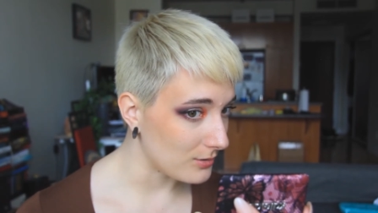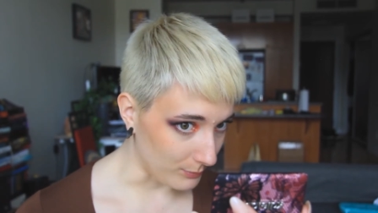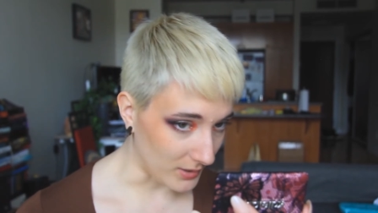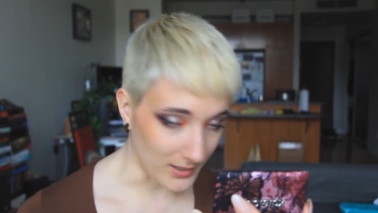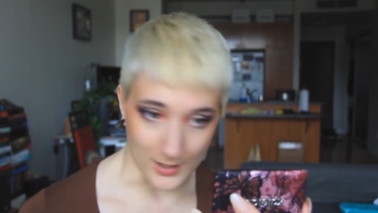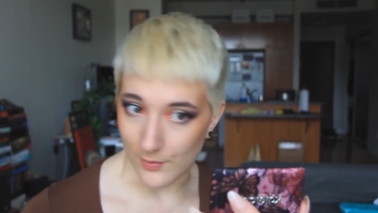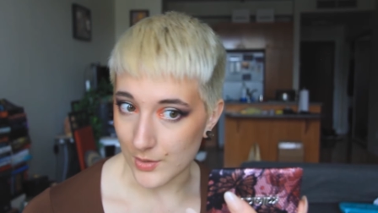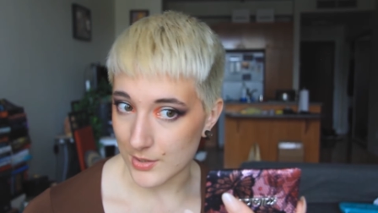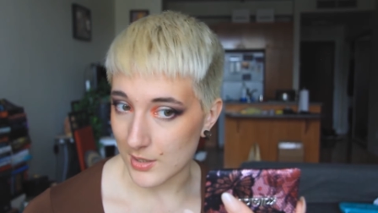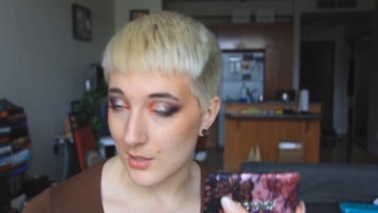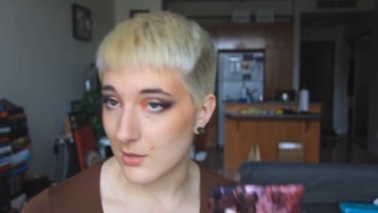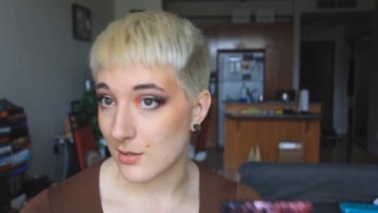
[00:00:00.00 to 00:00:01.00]
But again, this
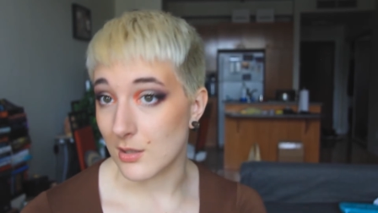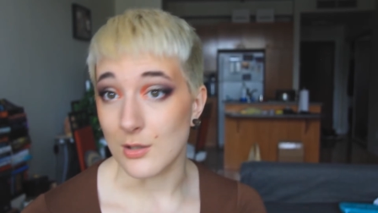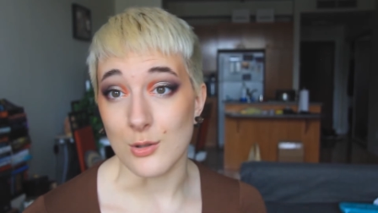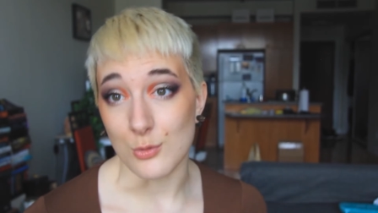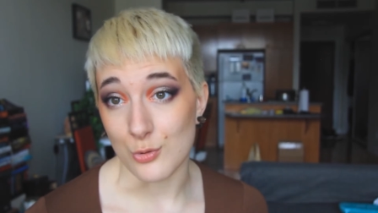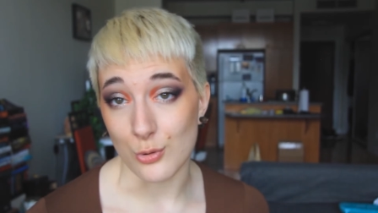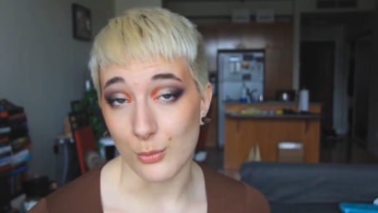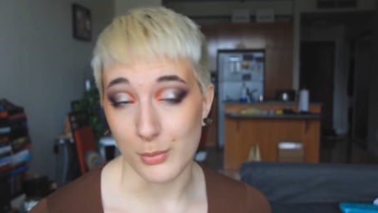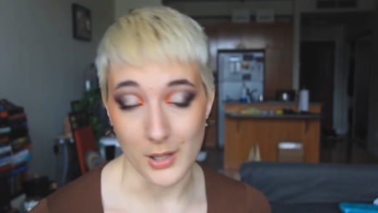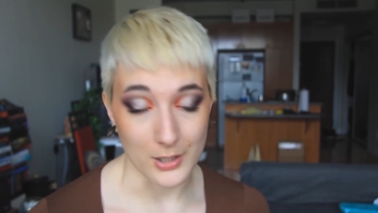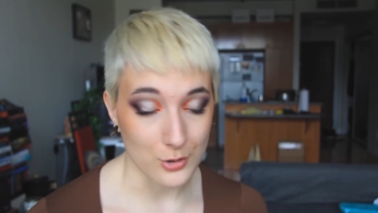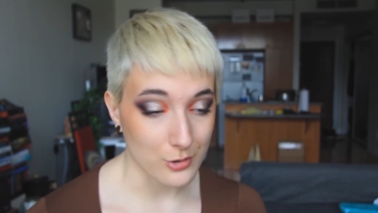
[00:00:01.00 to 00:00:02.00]
is the neutral
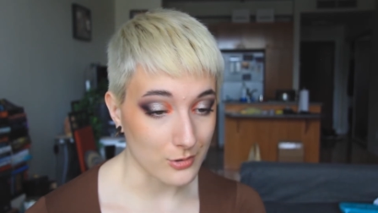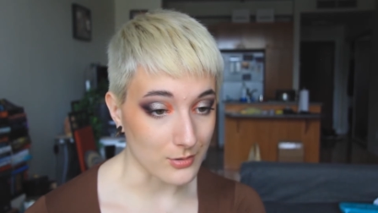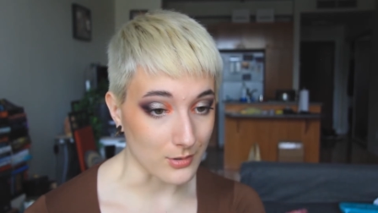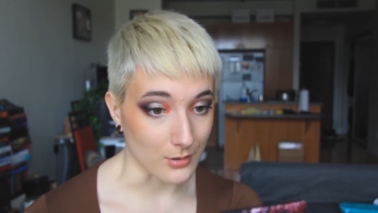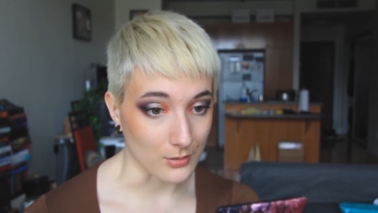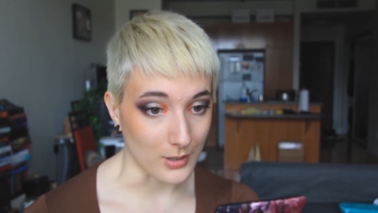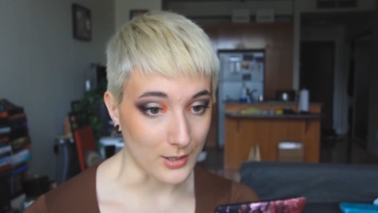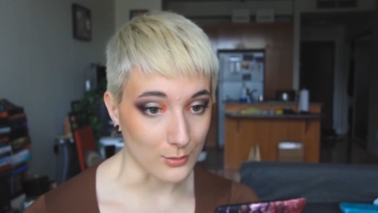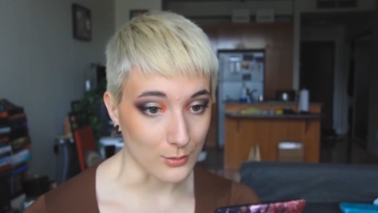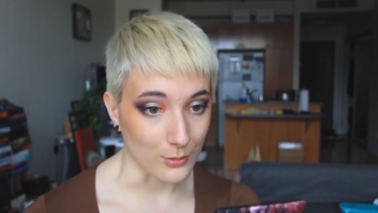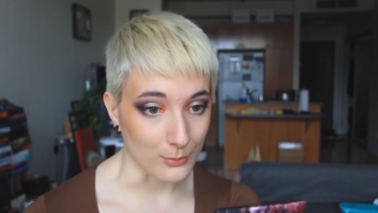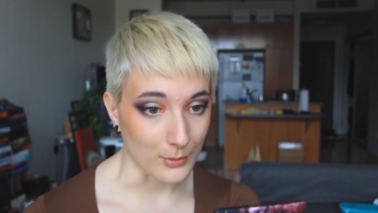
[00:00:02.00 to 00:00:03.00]
blush, so I
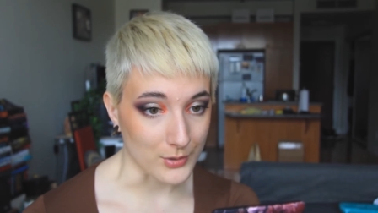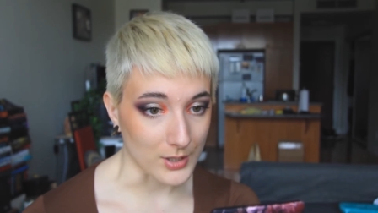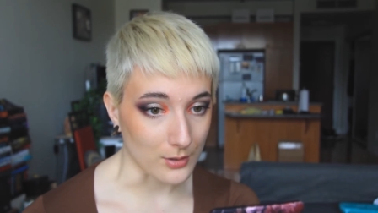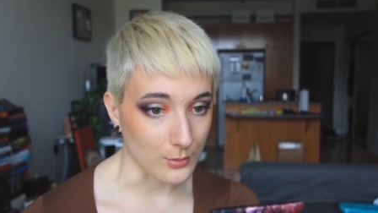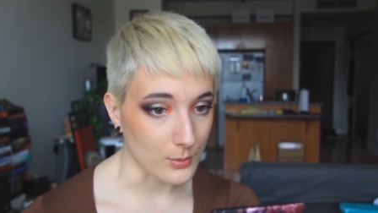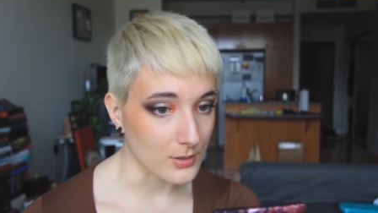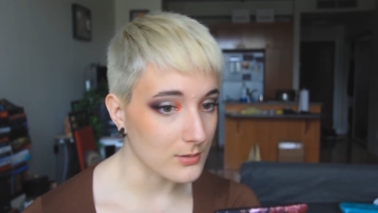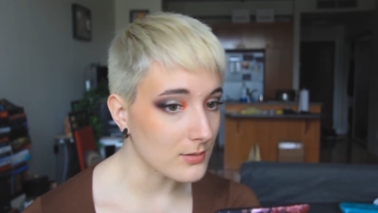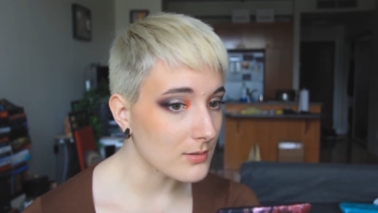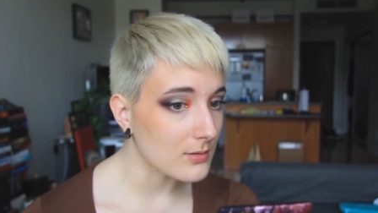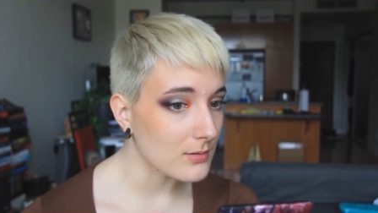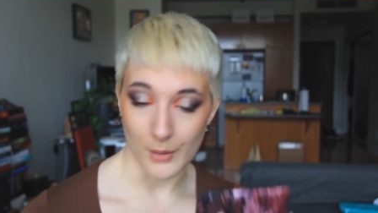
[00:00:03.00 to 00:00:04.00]
don't know about the other
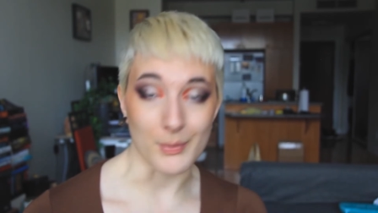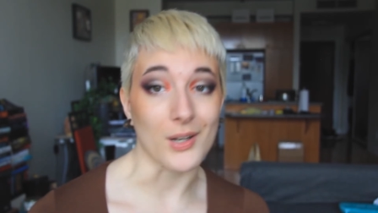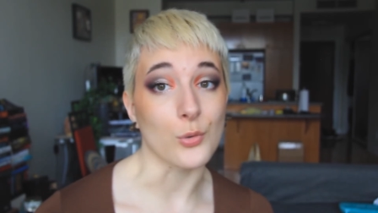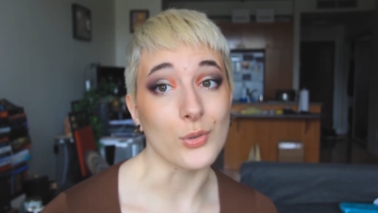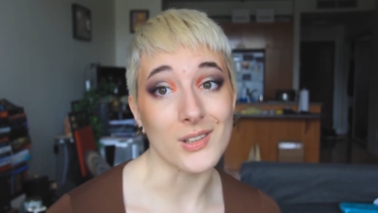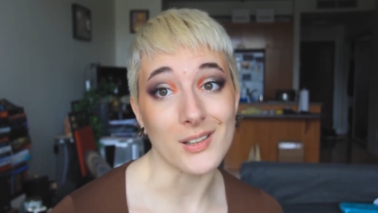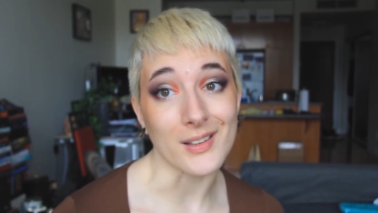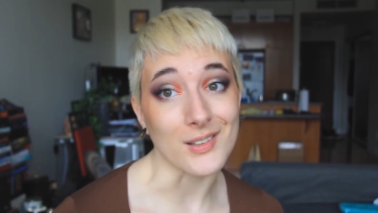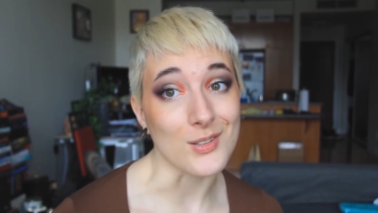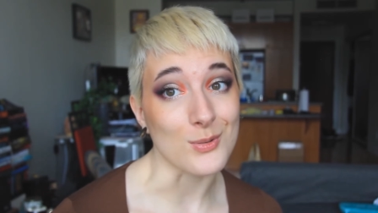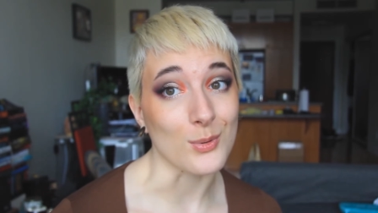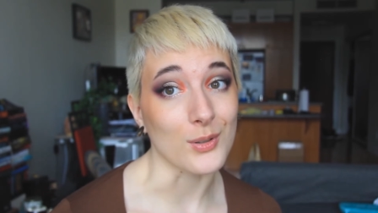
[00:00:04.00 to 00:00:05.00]
ones but I really like
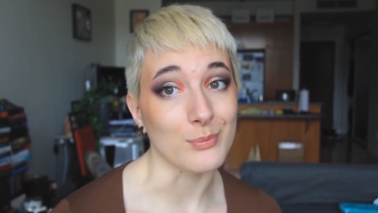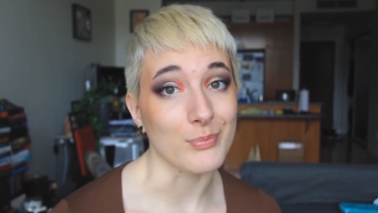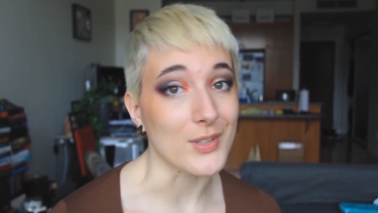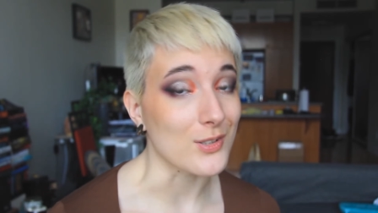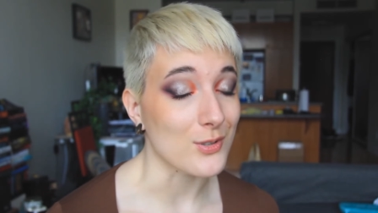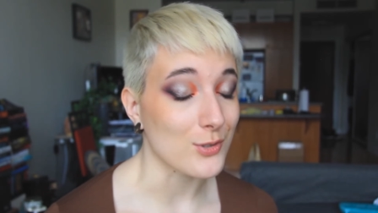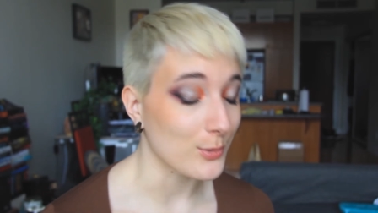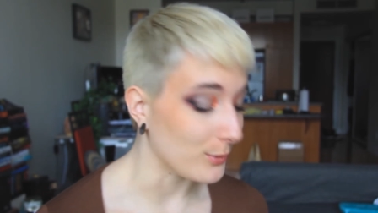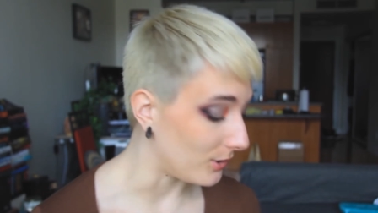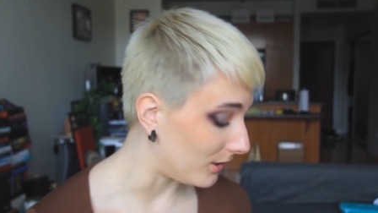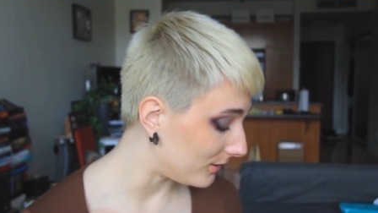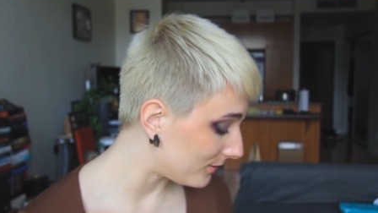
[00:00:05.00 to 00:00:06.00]
this one. It's super
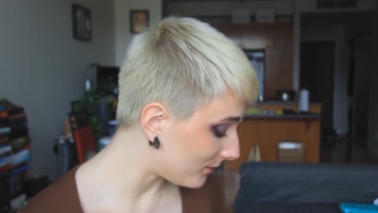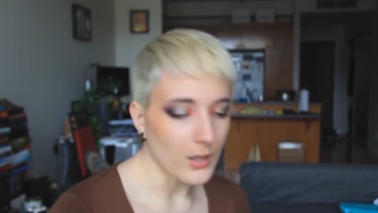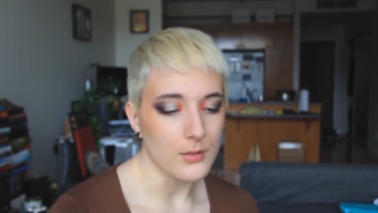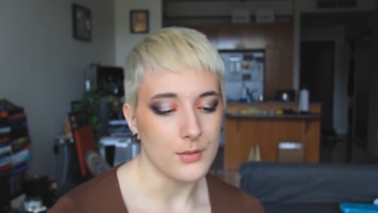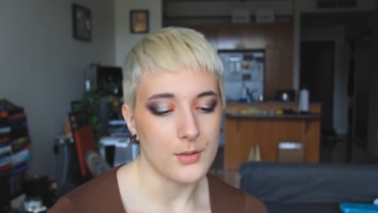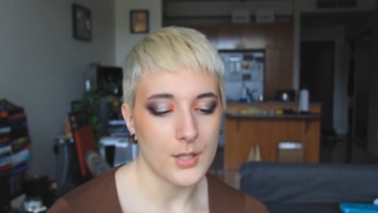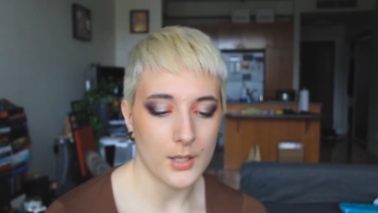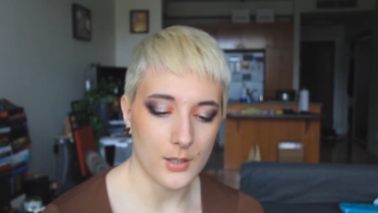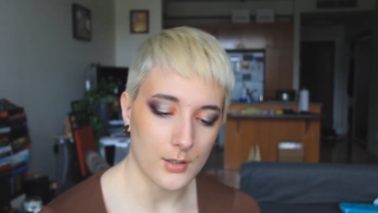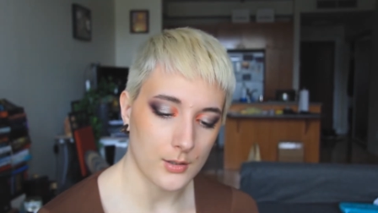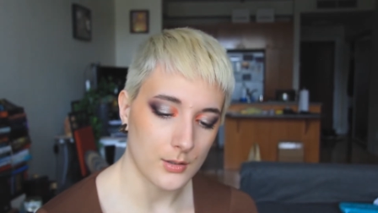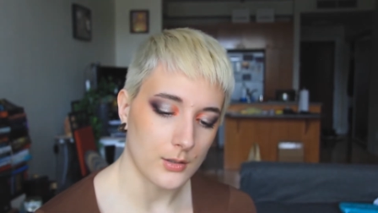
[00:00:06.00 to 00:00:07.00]
nice. And
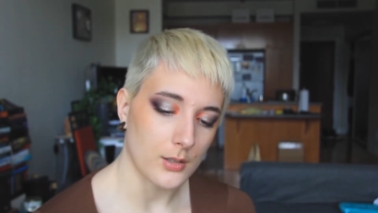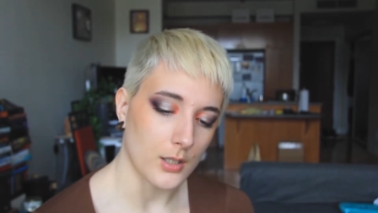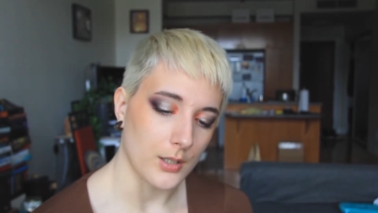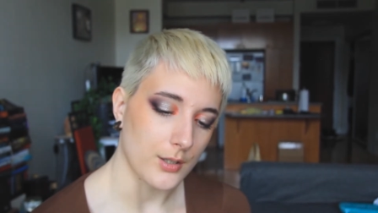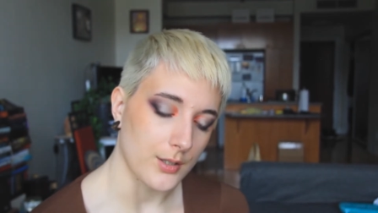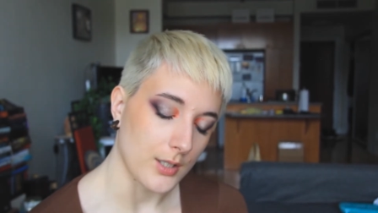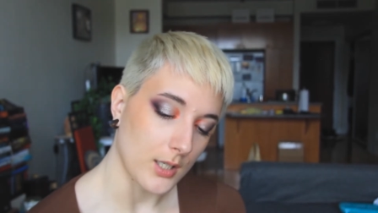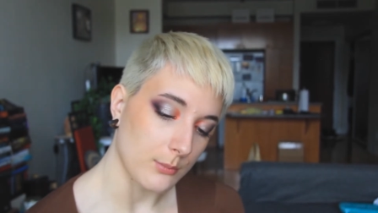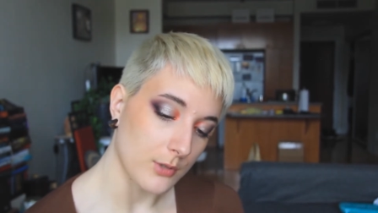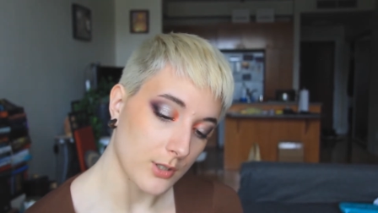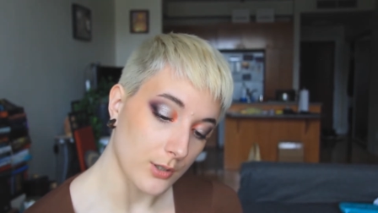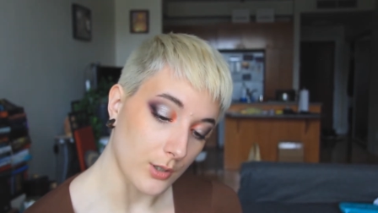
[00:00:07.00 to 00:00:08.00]
then I think I'm
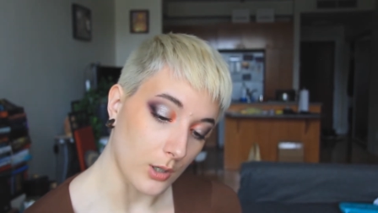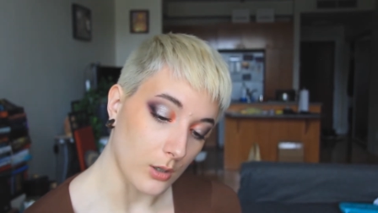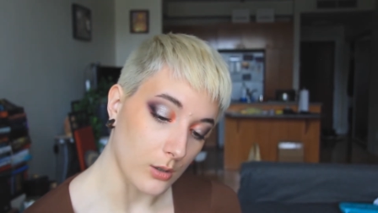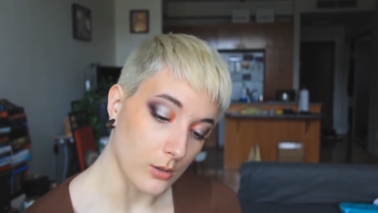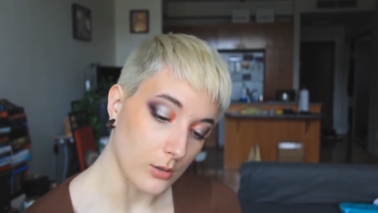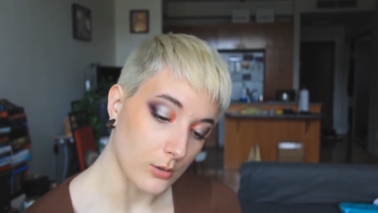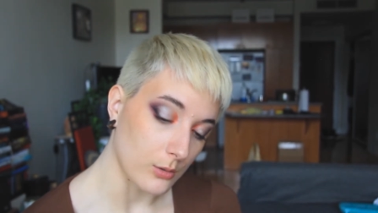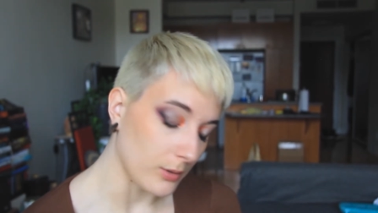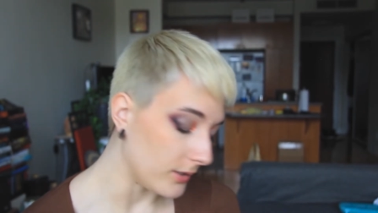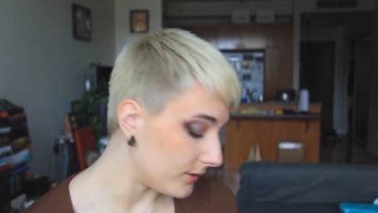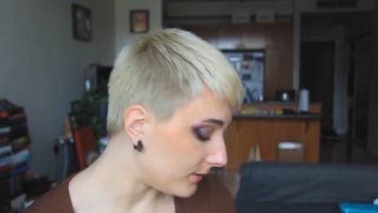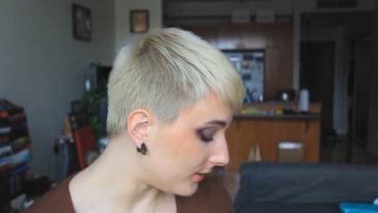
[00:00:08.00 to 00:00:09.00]
gonna go with